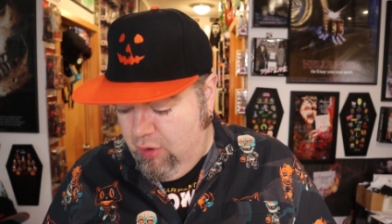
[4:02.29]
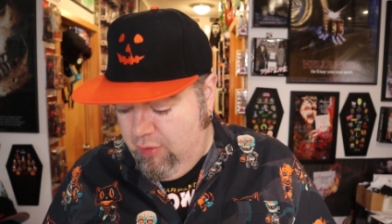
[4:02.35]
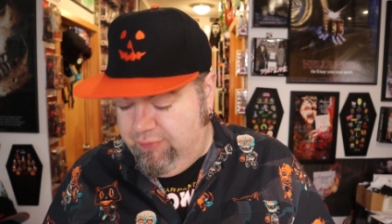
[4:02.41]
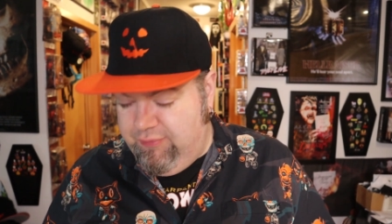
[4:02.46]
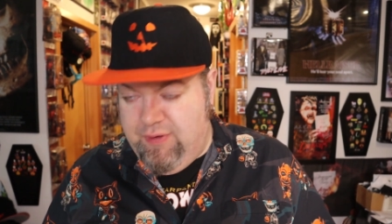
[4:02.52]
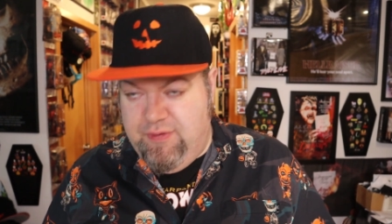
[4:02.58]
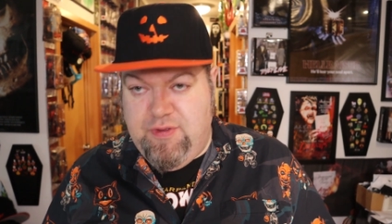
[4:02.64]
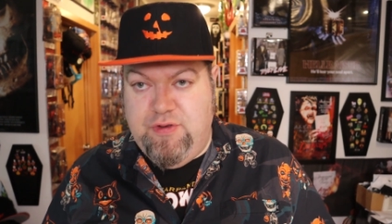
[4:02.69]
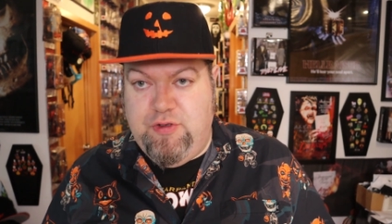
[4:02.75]

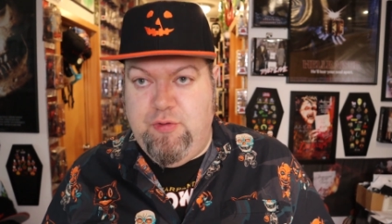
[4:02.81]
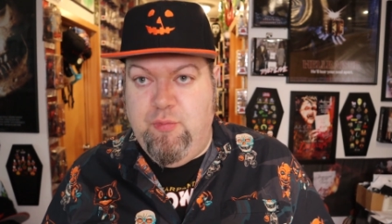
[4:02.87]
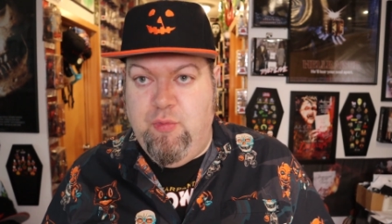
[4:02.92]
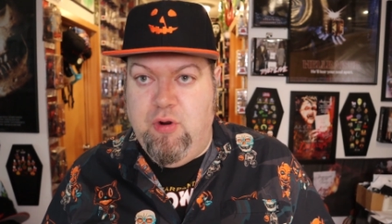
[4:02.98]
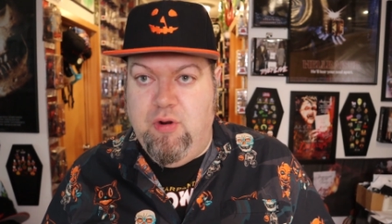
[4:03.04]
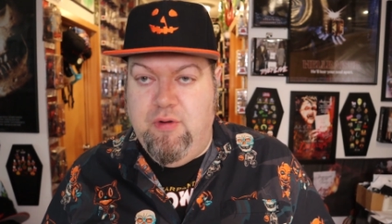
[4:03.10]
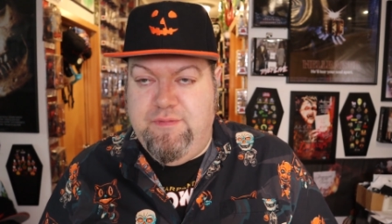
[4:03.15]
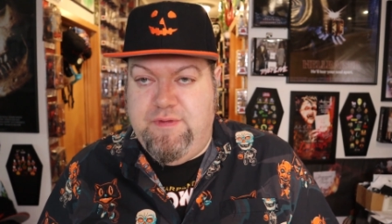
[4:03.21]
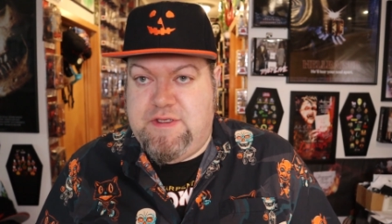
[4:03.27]
hopefully they do
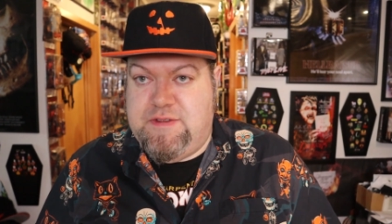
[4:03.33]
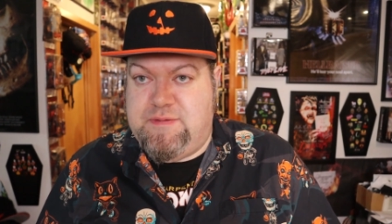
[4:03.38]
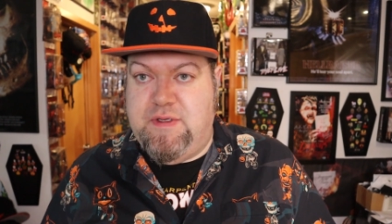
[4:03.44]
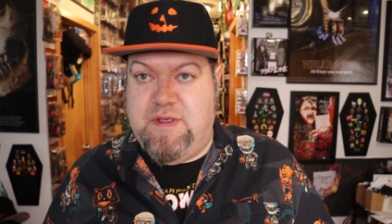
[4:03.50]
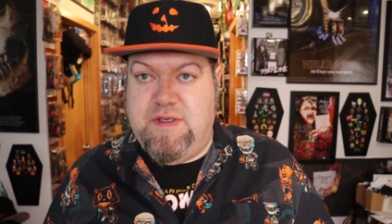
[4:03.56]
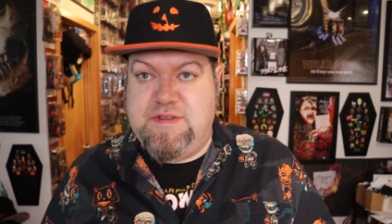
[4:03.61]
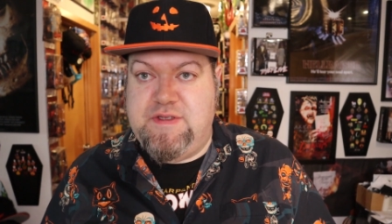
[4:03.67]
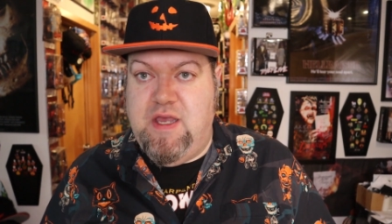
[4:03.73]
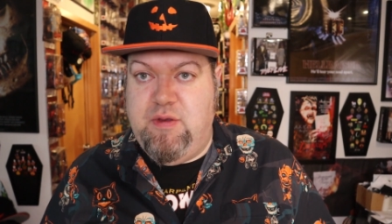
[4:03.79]
more of these
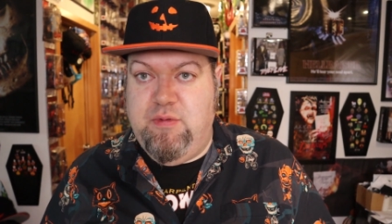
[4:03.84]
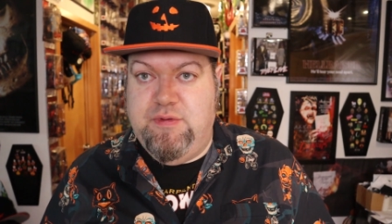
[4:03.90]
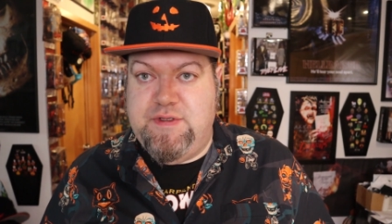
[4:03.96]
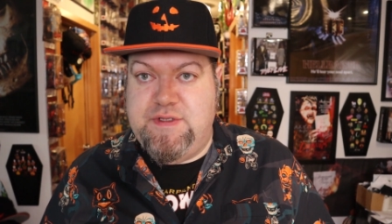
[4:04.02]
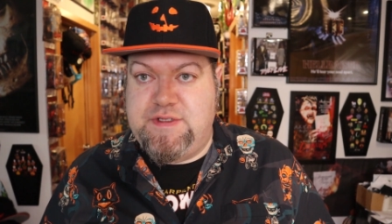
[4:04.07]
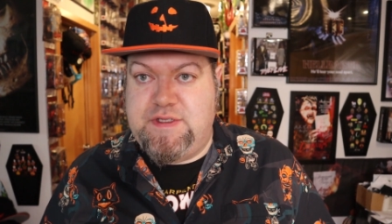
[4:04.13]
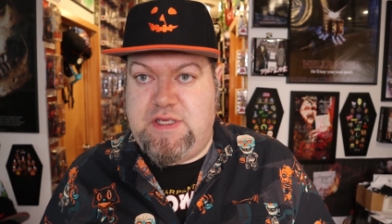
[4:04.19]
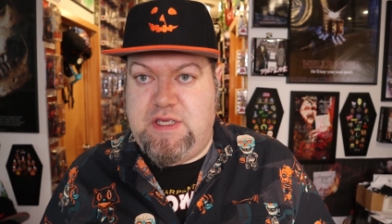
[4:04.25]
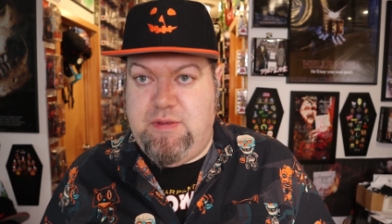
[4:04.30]
because I will
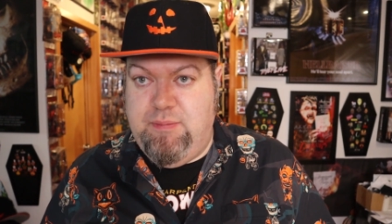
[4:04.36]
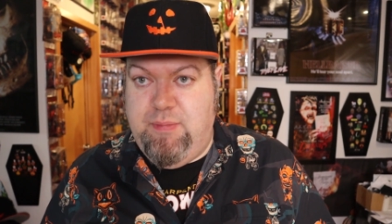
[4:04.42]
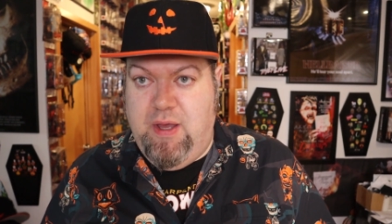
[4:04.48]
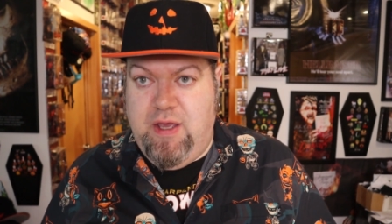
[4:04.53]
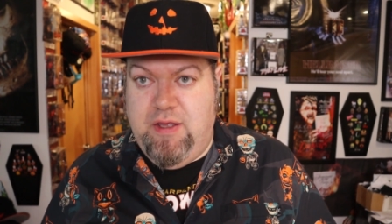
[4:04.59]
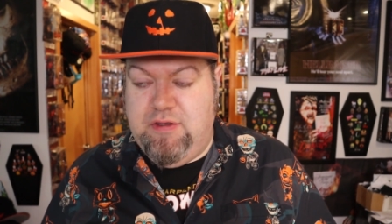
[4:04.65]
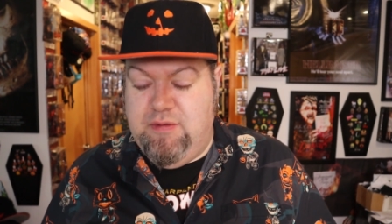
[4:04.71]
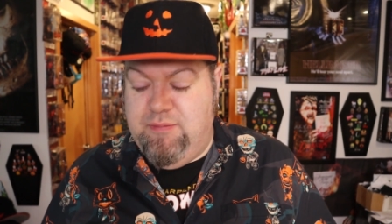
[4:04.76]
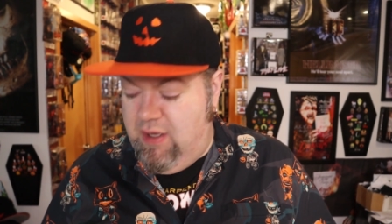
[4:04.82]
just keep
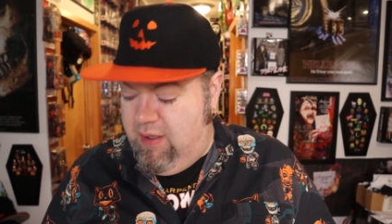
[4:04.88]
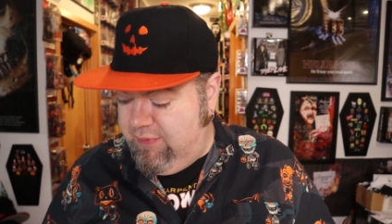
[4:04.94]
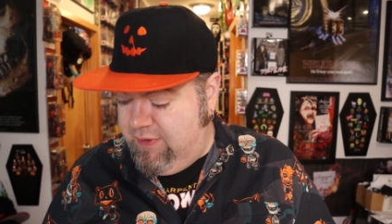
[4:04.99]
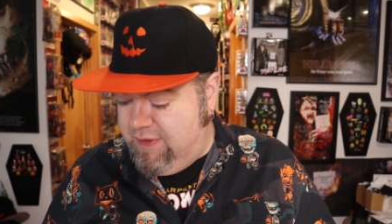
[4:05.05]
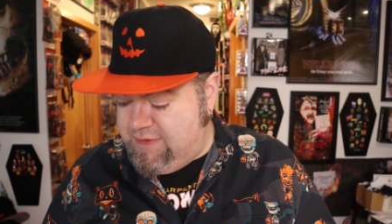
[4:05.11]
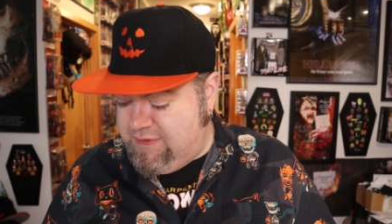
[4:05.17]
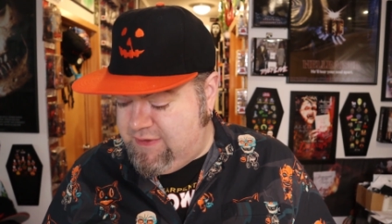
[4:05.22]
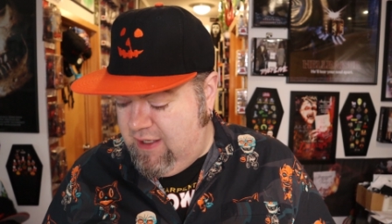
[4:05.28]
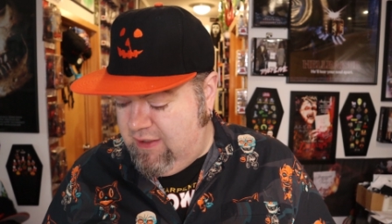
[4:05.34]
buying them up
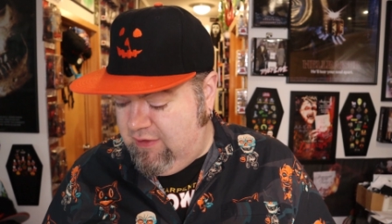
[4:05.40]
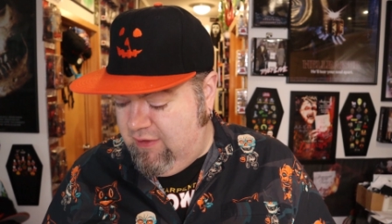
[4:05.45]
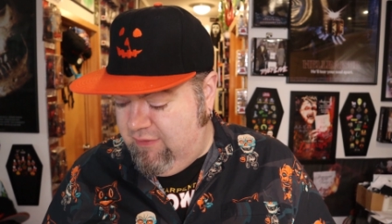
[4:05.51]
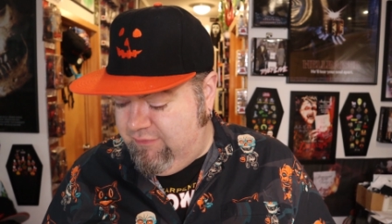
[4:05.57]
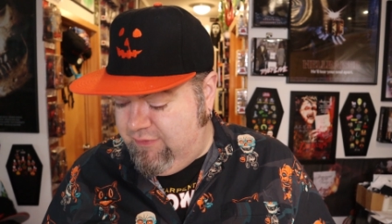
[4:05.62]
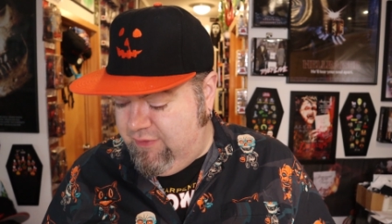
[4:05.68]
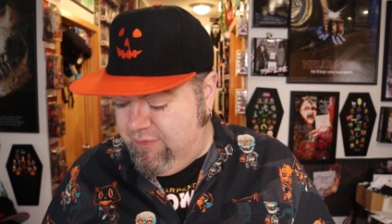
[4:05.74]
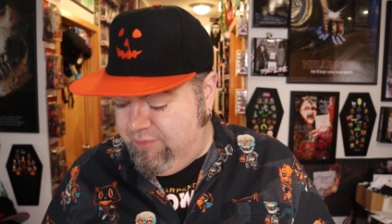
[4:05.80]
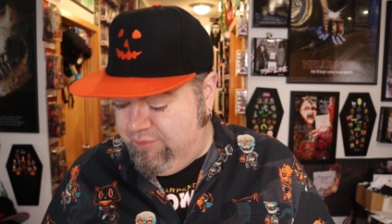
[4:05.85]
because I
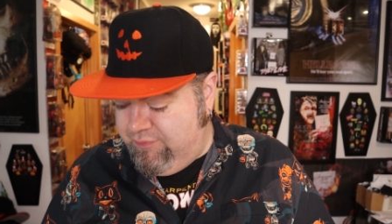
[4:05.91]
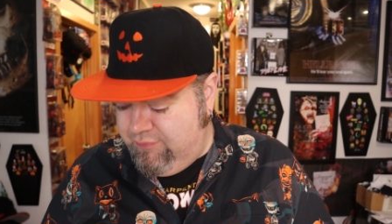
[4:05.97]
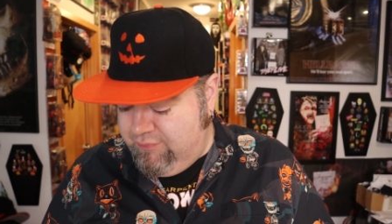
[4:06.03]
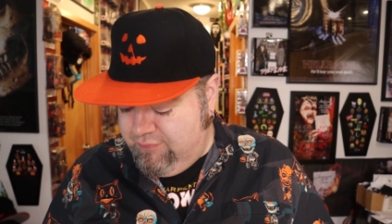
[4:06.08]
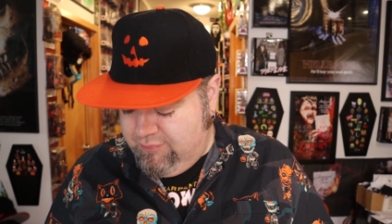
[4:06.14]
love them.